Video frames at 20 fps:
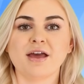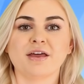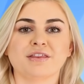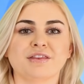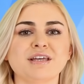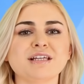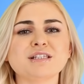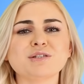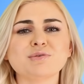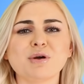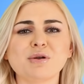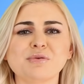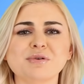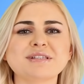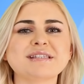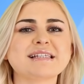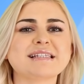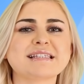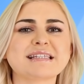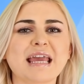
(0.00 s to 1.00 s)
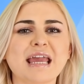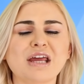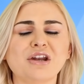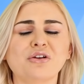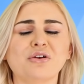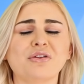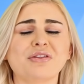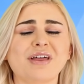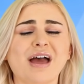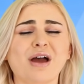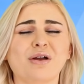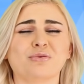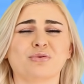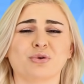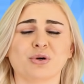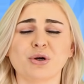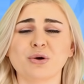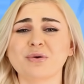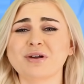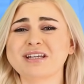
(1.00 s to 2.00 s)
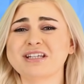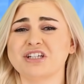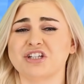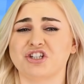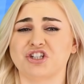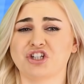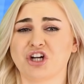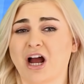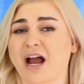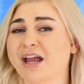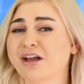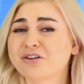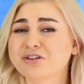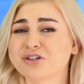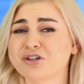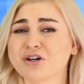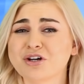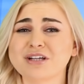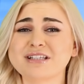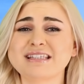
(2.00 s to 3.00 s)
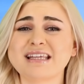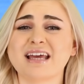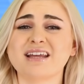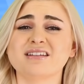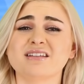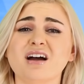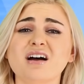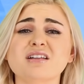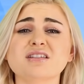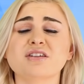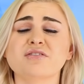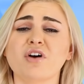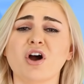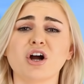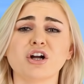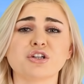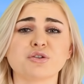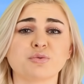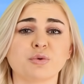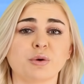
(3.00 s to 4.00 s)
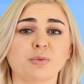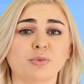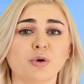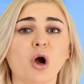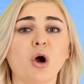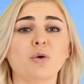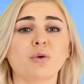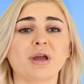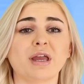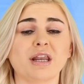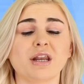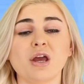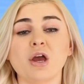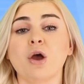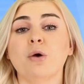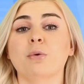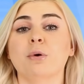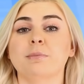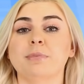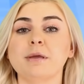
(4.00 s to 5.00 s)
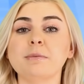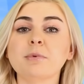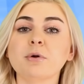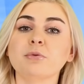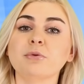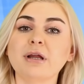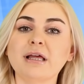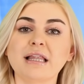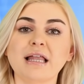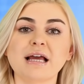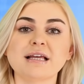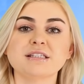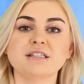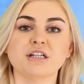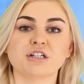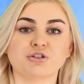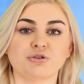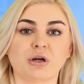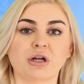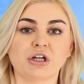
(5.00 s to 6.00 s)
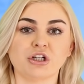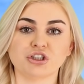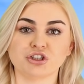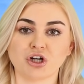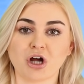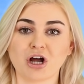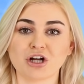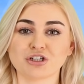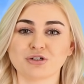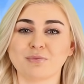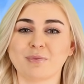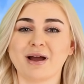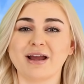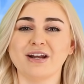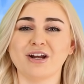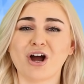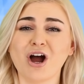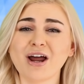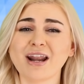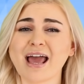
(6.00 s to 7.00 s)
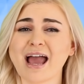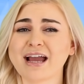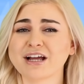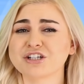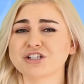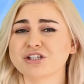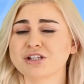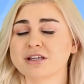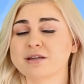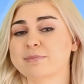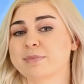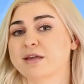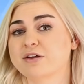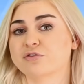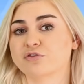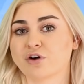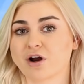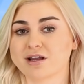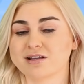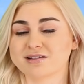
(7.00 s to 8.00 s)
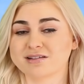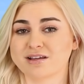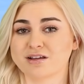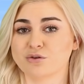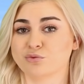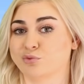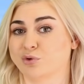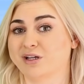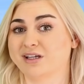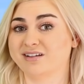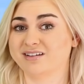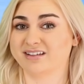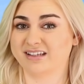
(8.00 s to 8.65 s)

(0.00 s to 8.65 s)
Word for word: This one was the scandal that ruined childhoods and tons of hearts were broken when people realized that Drake and Josh might not actually be friends in real